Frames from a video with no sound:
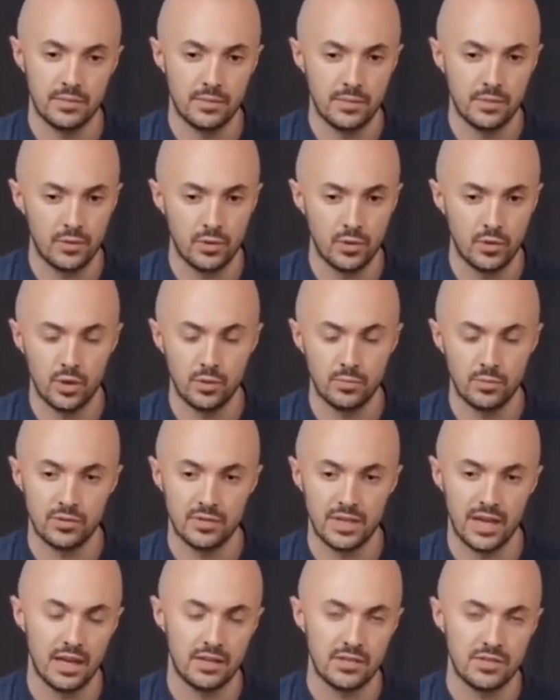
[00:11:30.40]
who are
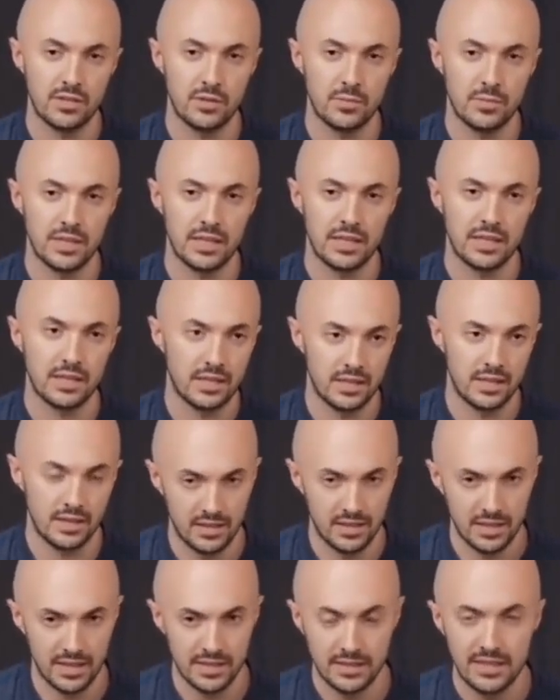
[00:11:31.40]
moving out of Germany,
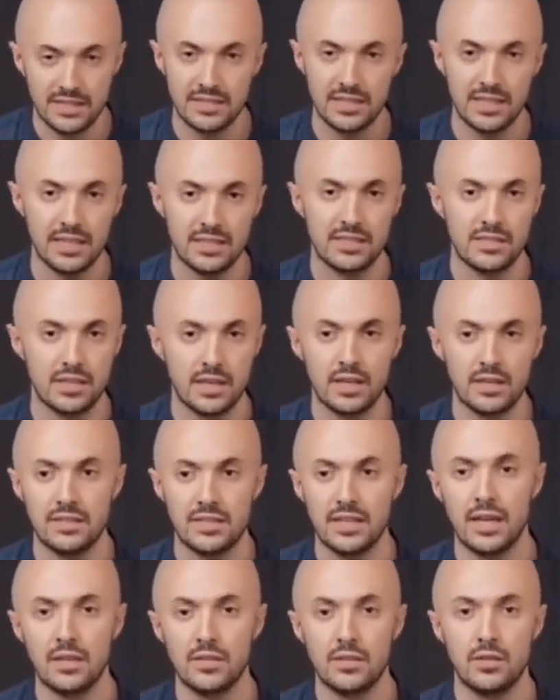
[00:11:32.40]
in this case to El
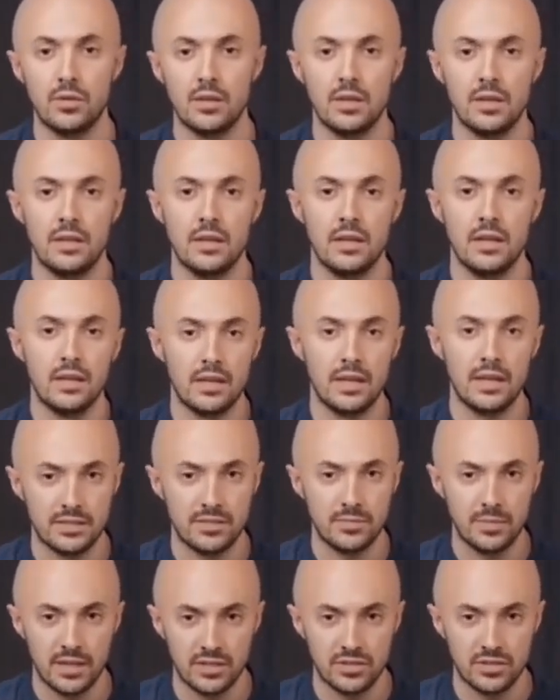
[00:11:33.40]
Salvador,
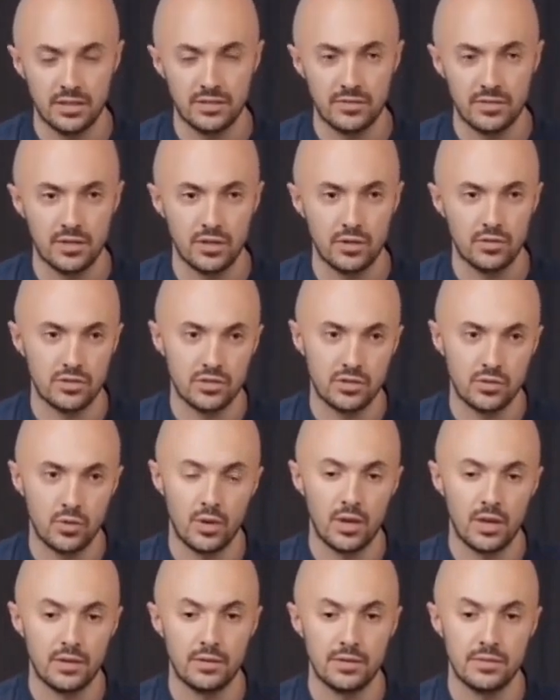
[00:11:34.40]
especially for those who
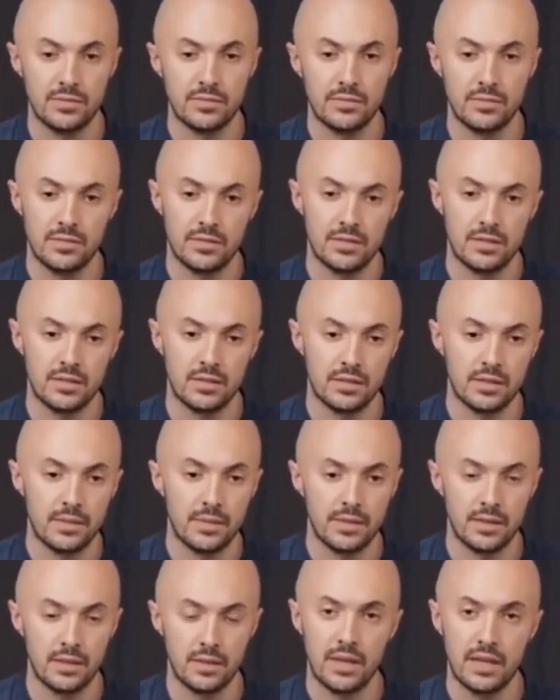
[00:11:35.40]
are
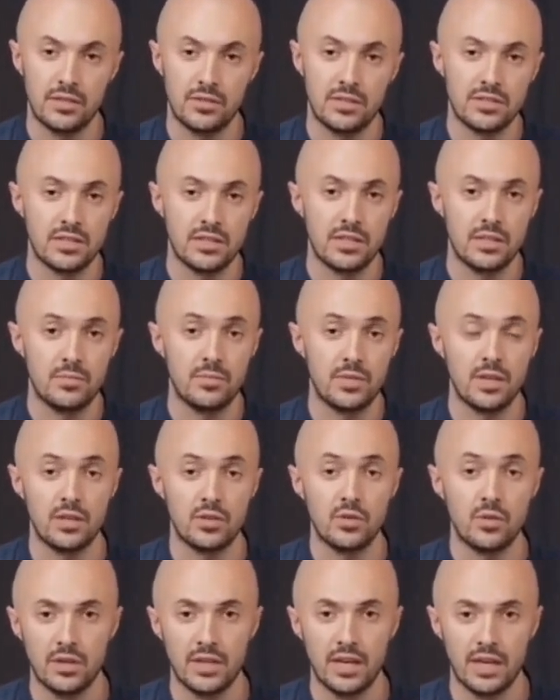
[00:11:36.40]
interested in
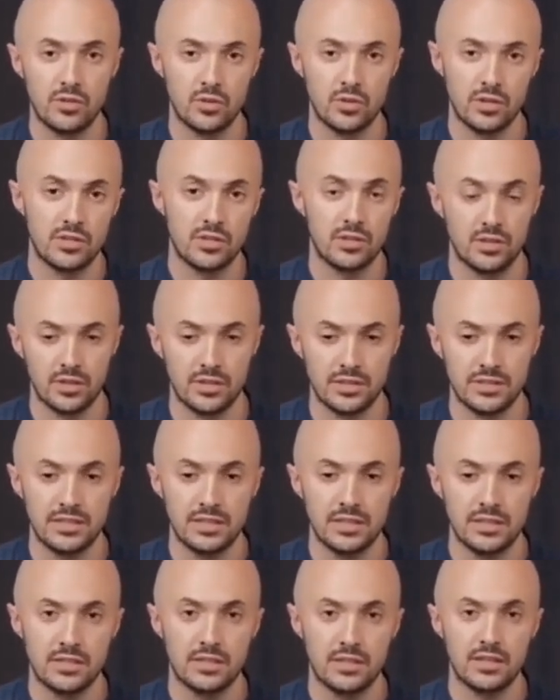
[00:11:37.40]
Bitcoin and
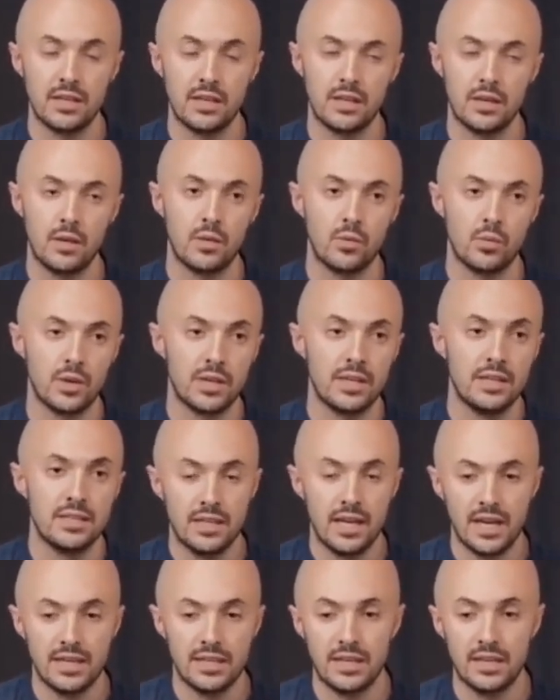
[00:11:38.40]
cryptocurrencies, what it's
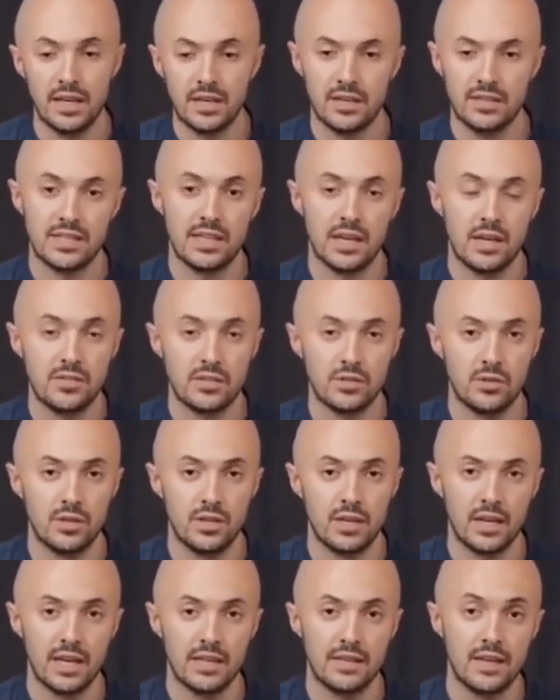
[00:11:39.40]
like in El Salvador,
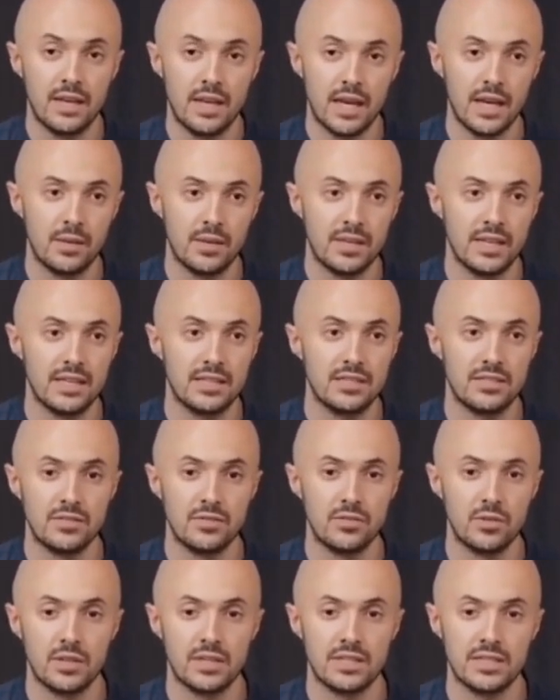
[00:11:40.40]
and how it is,
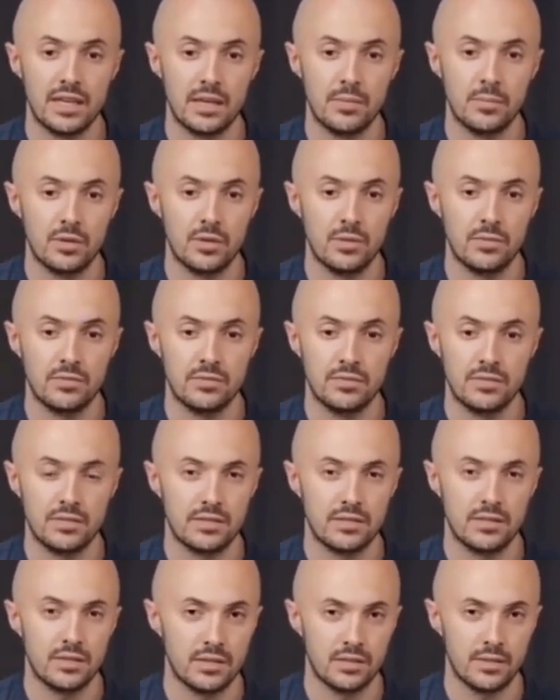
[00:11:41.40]
for example,
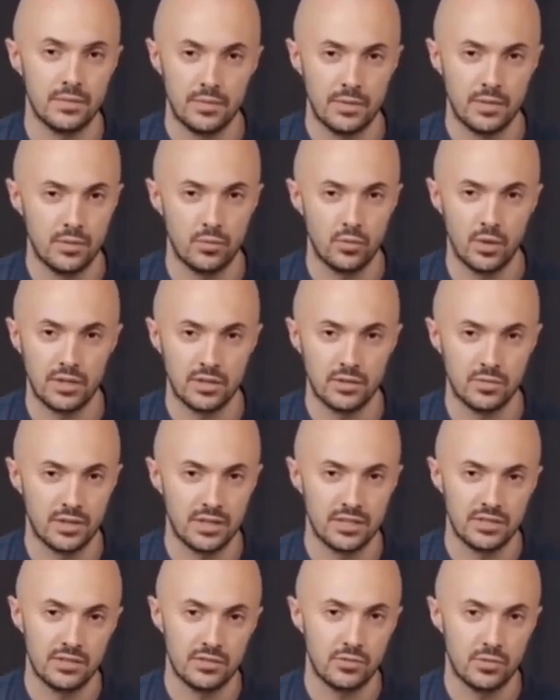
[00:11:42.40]
what the
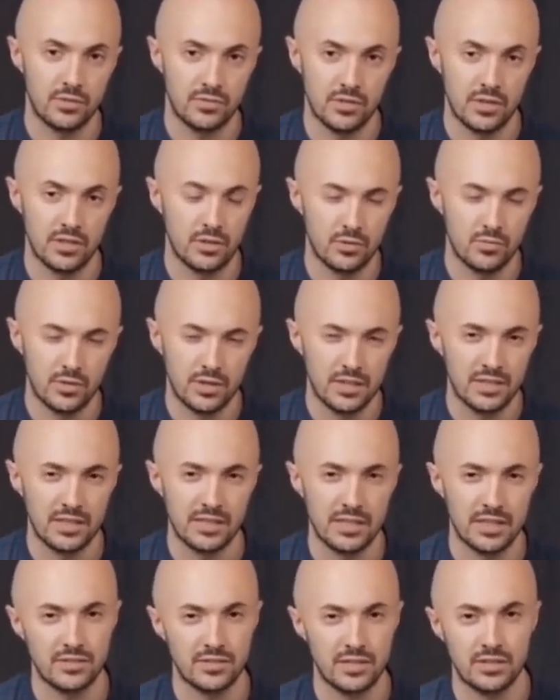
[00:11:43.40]
reasons were for you really
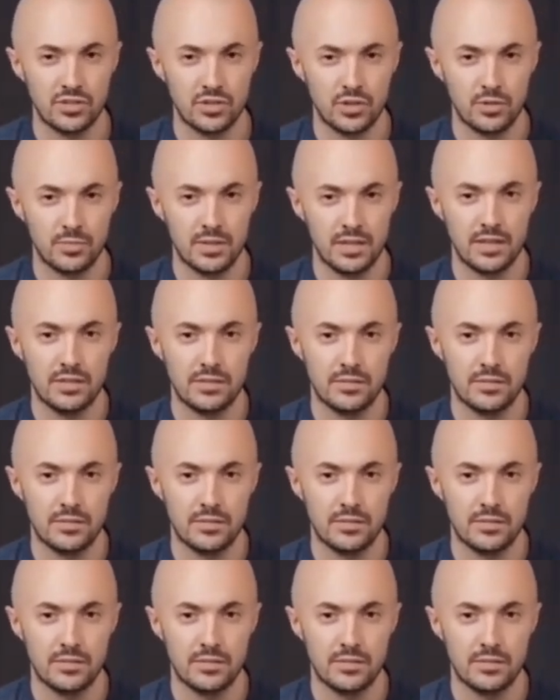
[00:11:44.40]
leaving Germany.